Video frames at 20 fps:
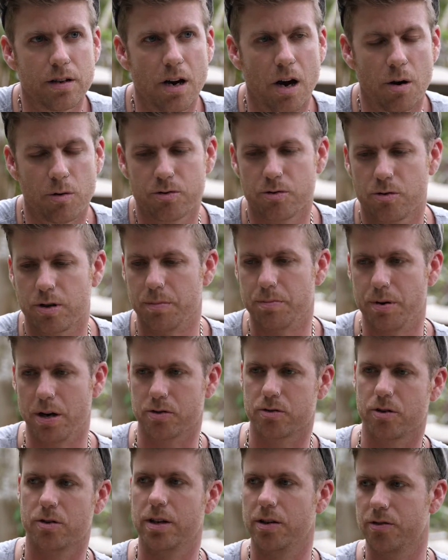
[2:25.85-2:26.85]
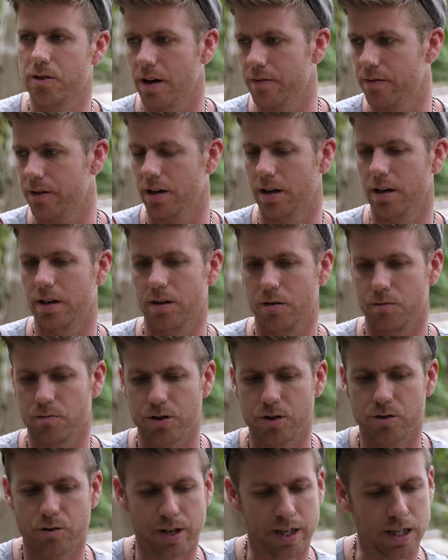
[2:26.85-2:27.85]
I was already booked on this other
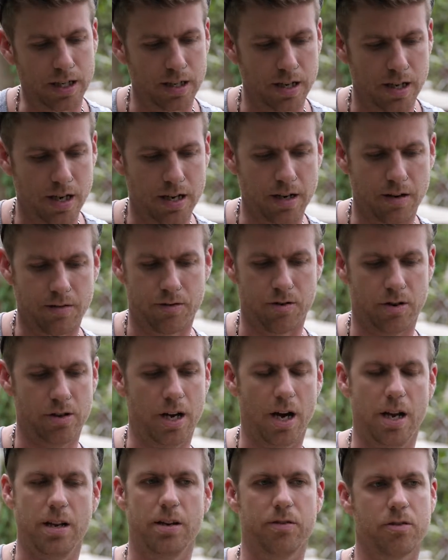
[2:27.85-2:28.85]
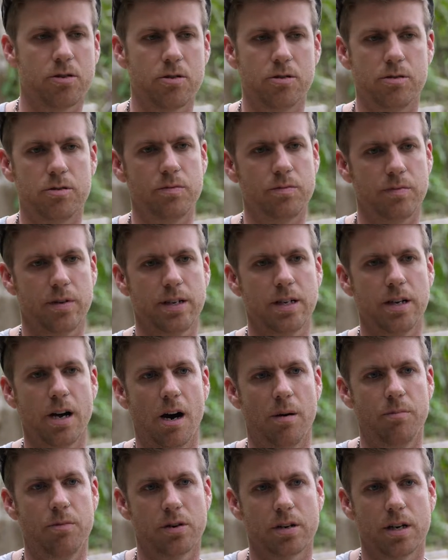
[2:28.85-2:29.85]
retreat, and I thought, no, that's cool, you know,
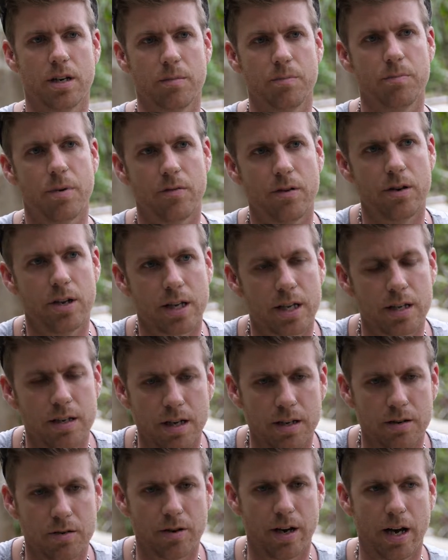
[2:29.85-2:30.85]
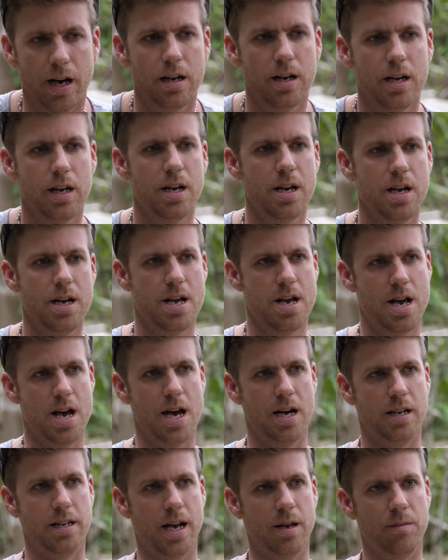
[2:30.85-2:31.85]
I'm not going to bother looking into it.
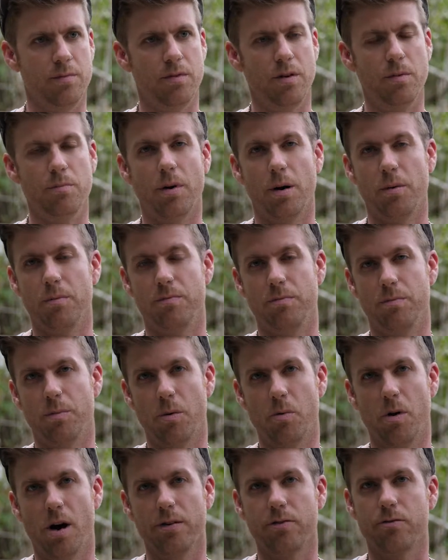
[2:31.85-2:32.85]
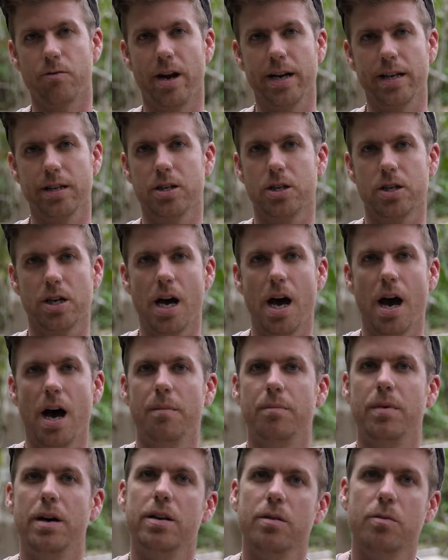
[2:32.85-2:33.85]
And then my wife Rach
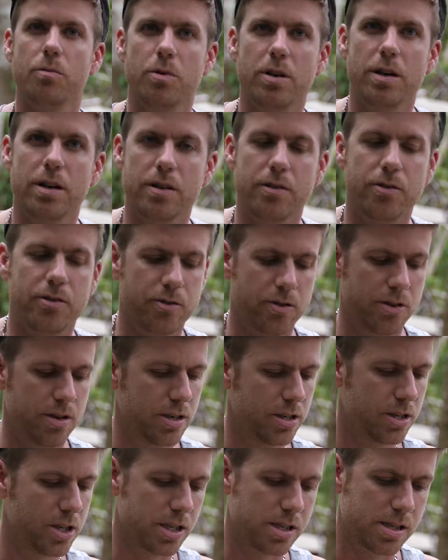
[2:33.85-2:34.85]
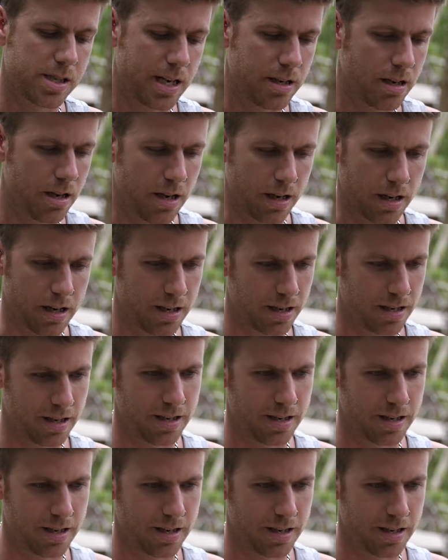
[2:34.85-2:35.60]
just said, look,